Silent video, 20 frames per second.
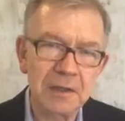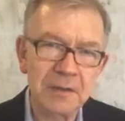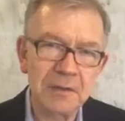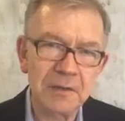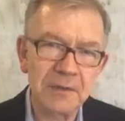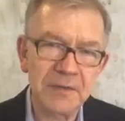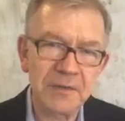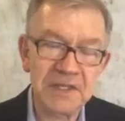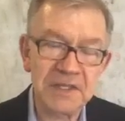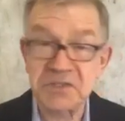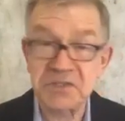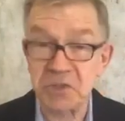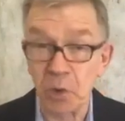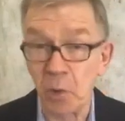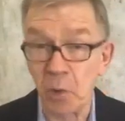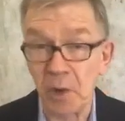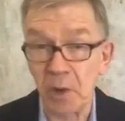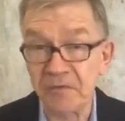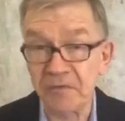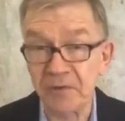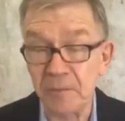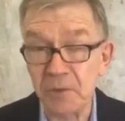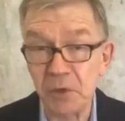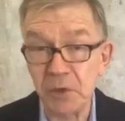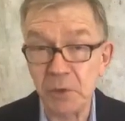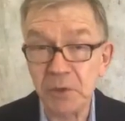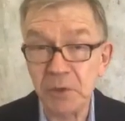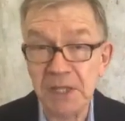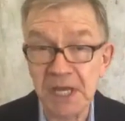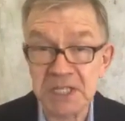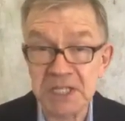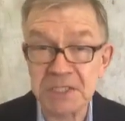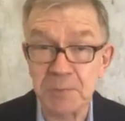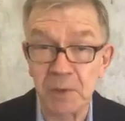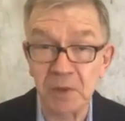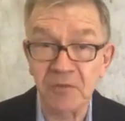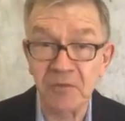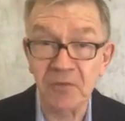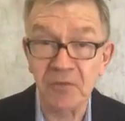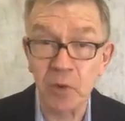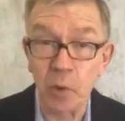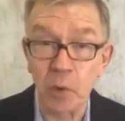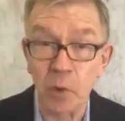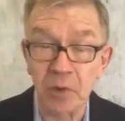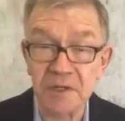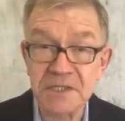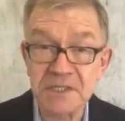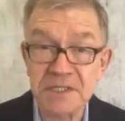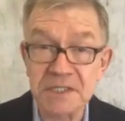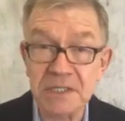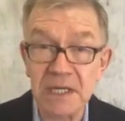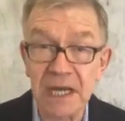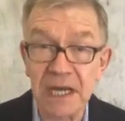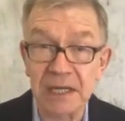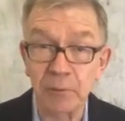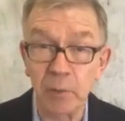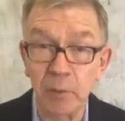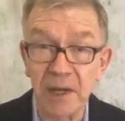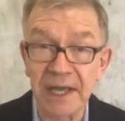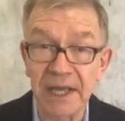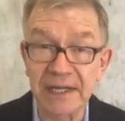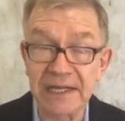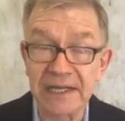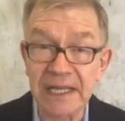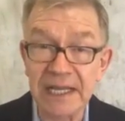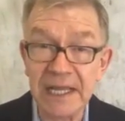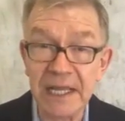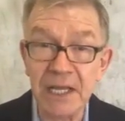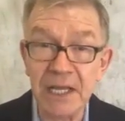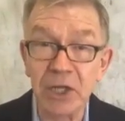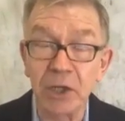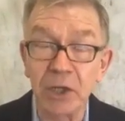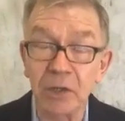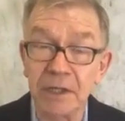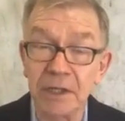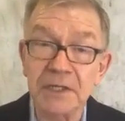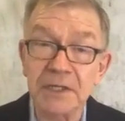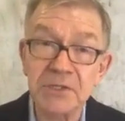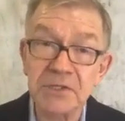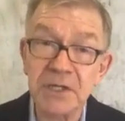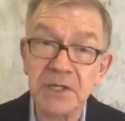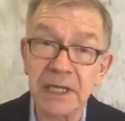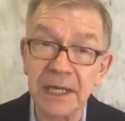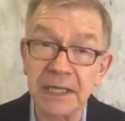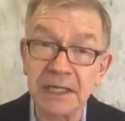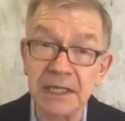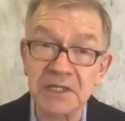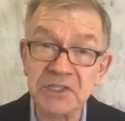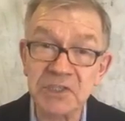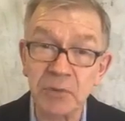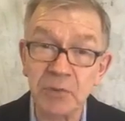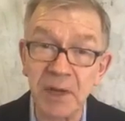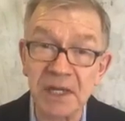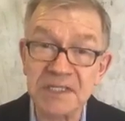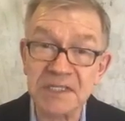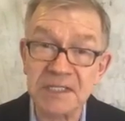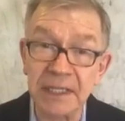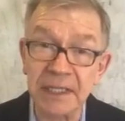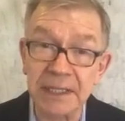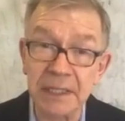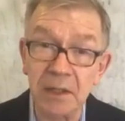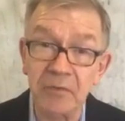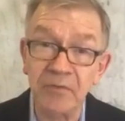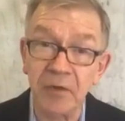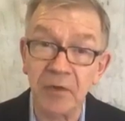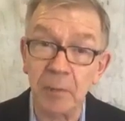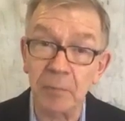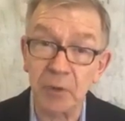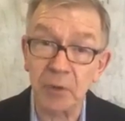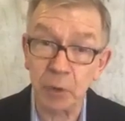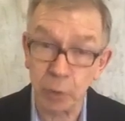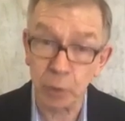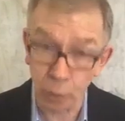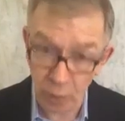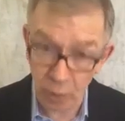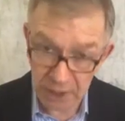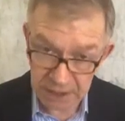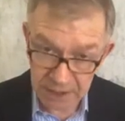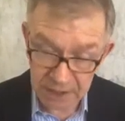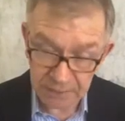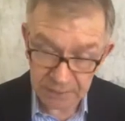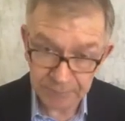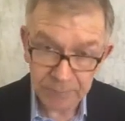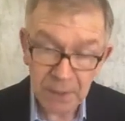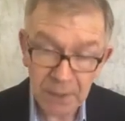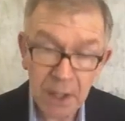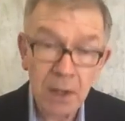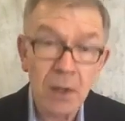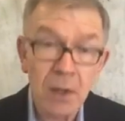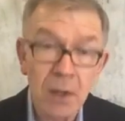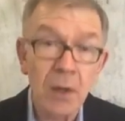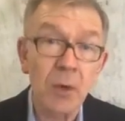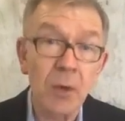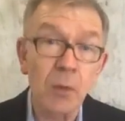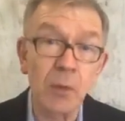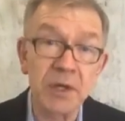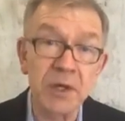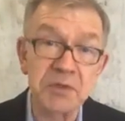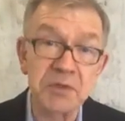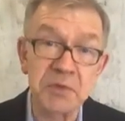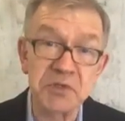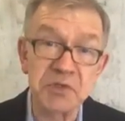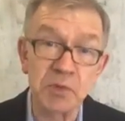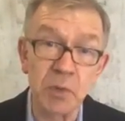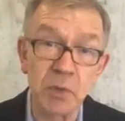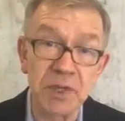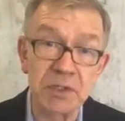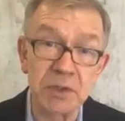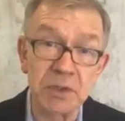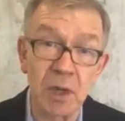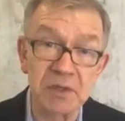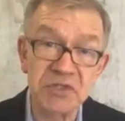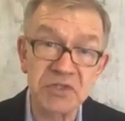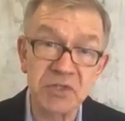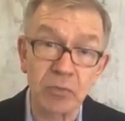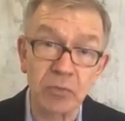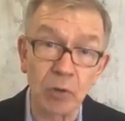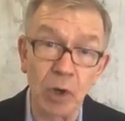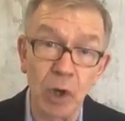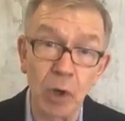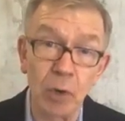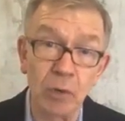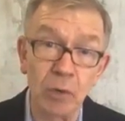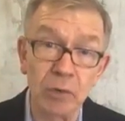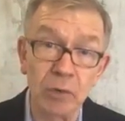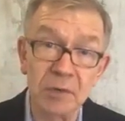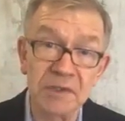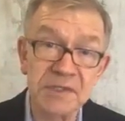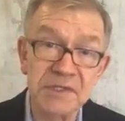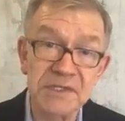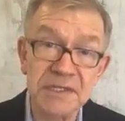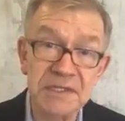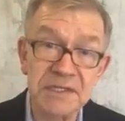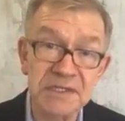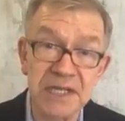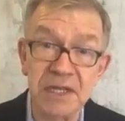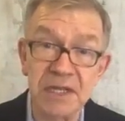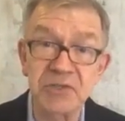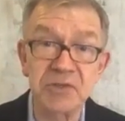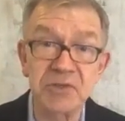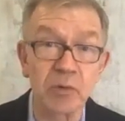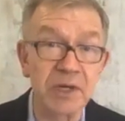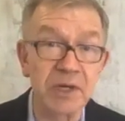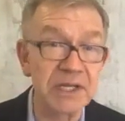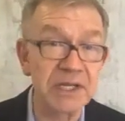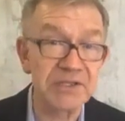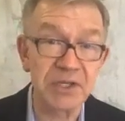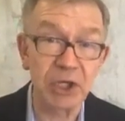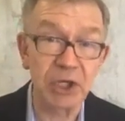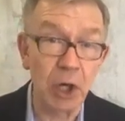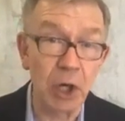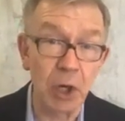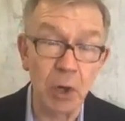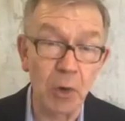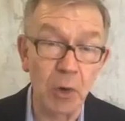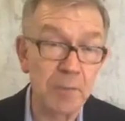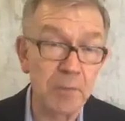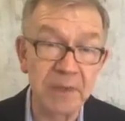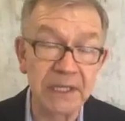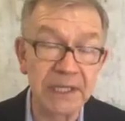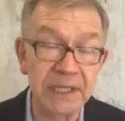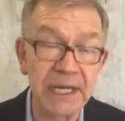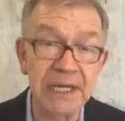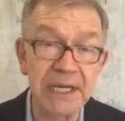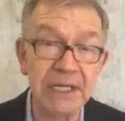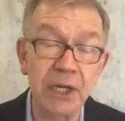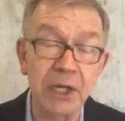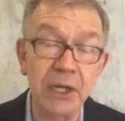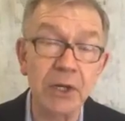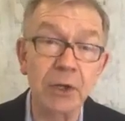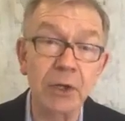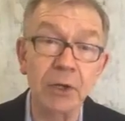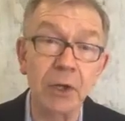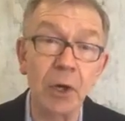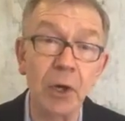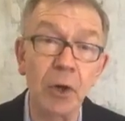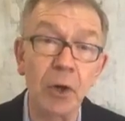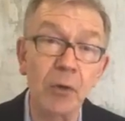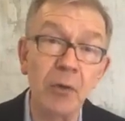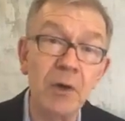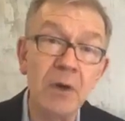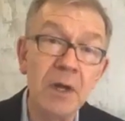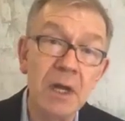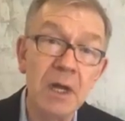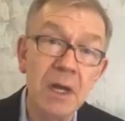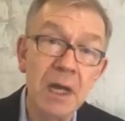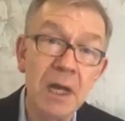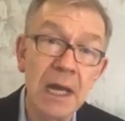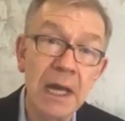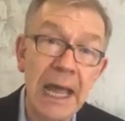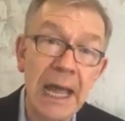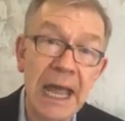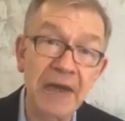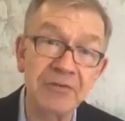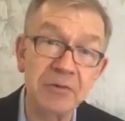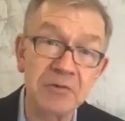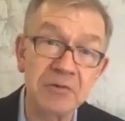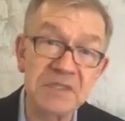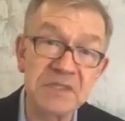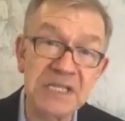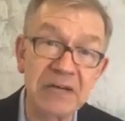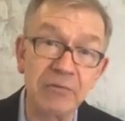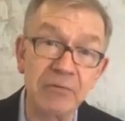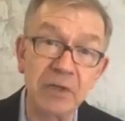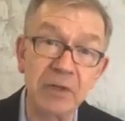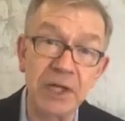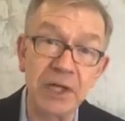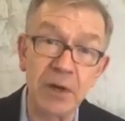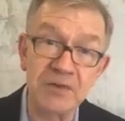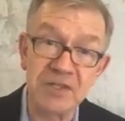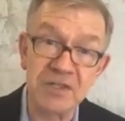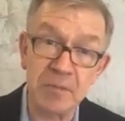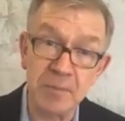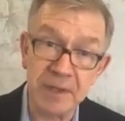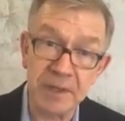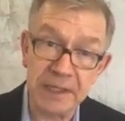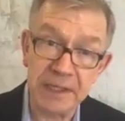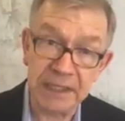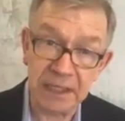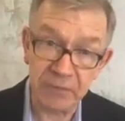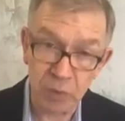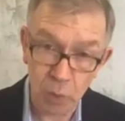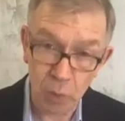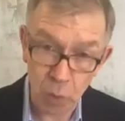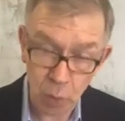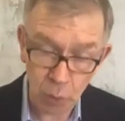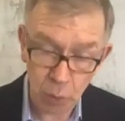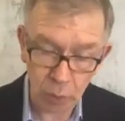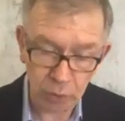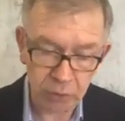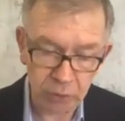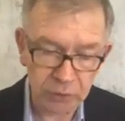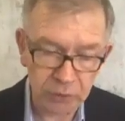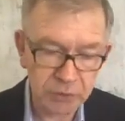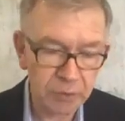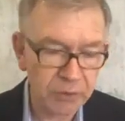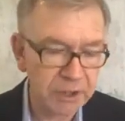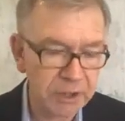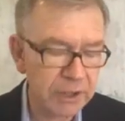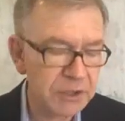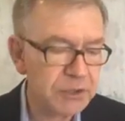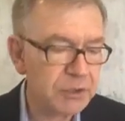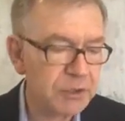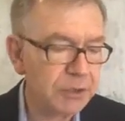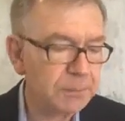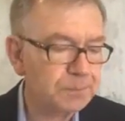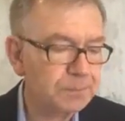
This story from the New Testament, of course, I read in English, and it's translated from the Greek, which was written on scrolls centuries ago, millennia ago, after several years of being in the oral tradition.